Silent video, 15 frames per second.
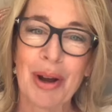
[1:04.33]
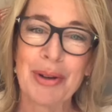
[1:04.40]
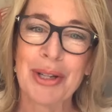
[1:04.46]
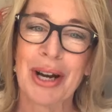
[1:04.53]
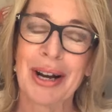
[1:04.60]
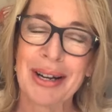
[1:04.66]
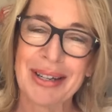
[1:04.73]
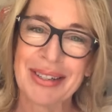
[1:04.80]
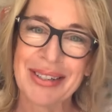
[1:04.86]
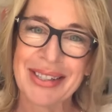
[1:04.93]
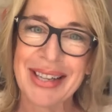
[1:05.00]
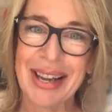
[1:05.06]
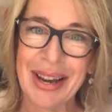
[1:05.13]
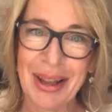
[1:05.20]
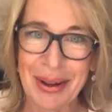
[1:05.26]
Rhode
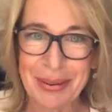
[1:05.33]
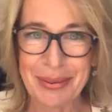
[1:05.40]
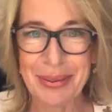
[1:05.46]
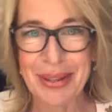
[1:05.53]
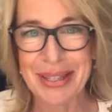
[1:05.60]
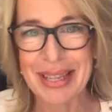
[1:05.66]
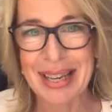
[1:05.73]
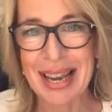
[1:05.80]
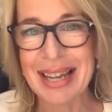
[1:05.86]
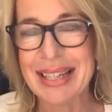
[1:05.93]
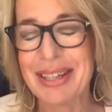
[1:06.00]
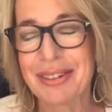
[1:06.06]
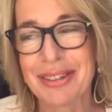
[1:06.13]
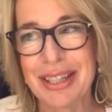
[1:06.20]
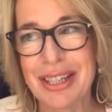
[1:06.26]
Island. Hello. There's a
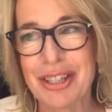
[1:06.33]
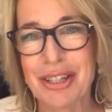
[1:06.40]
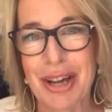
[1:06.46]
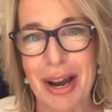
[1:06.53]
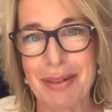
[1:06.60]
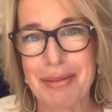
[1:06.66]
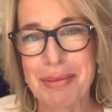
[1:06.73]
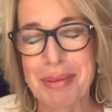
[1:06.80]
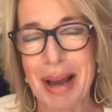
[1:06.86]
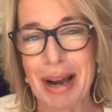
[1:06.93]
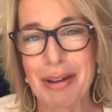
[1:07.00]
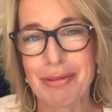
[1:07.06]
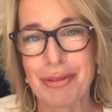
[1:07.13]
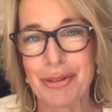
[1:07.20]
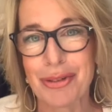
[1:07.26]
lady on this chat from
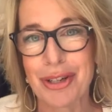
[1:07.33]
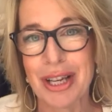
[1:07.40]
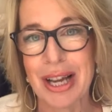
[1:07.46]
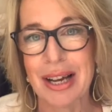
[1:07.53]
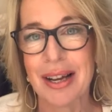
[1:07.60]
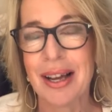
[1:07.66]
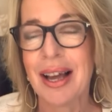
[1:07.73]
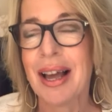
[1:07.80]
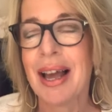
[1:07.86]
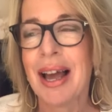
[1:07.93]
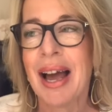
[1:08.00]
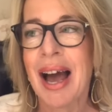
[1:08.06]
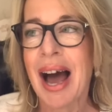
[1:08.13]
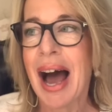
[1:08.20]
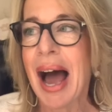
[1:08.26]
California.
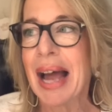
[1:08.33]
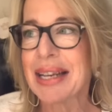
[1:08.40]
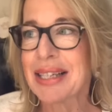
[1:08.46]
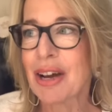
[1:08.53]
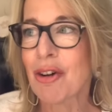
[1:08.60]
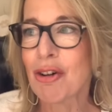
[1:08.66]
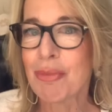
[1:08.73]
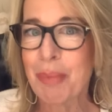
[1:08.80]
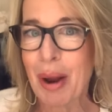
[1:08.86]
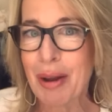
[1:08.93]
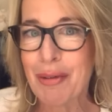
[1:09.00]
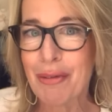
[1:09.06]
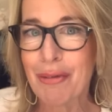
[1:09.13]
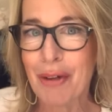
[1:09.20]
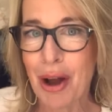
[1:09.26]
And on
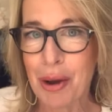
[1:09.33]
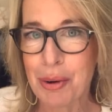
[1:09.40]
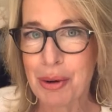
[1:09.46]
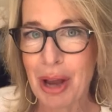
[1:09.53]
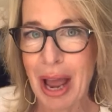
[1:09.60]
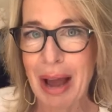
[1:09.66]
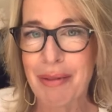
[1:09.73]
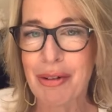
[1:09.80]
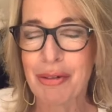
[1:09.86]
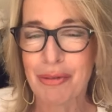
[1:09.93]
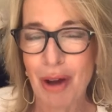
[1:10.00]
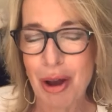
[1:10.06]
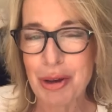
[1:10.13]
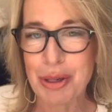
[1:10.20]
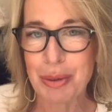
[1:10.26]
my phone, I have a
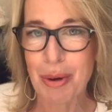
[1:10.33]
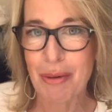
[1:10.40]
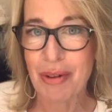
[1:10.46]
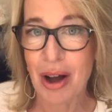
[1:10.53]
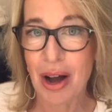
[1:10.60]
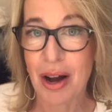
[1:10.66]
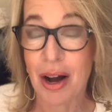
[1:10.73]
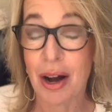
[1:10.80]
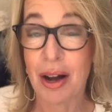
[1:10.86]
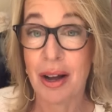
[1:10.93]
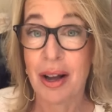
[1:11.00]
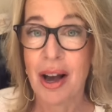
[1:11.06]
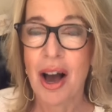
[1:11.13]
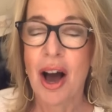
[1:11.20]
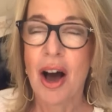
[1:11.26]
photo of her
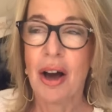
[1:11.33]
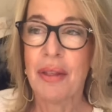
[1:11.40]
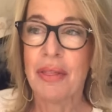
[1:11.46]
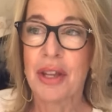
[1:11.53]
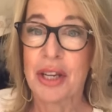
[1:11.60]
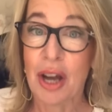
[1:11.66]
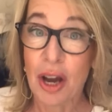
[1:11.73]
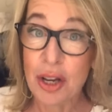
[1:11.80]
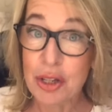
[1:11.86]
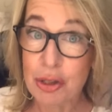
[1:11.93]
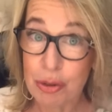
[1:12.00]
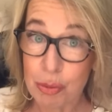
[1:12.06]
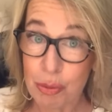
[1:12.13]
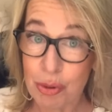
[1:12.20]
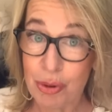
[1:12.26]
that I
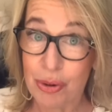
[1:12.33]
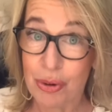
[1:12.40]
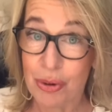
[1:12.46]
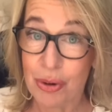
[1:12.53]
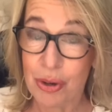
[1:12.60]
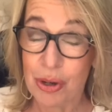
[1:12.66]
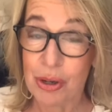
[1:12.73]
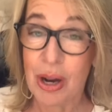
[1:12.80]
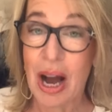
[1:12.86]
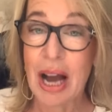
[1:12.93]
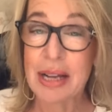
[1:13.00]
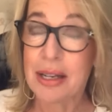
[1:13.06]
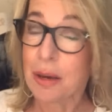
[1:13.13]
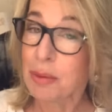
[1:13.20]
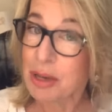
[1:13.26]
swore,
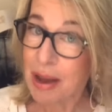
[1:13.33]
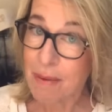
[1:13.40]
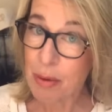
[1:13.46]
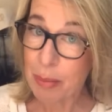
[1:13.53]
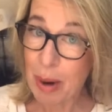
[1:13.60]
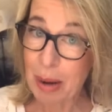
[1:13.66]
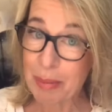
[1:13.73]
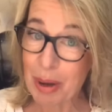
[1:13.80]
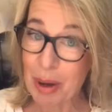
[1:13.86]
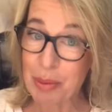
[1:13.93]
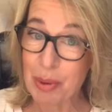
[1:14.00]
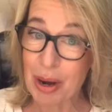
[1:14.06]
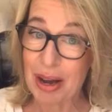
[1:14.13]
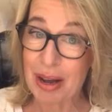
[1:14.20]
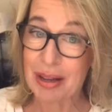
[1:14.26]
and I would never break my
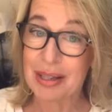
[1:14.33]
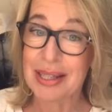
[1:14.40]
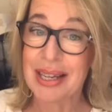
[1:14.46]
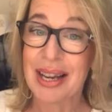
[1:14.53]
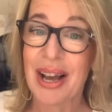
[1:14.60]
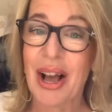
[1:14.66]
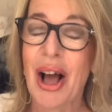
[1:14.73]
word,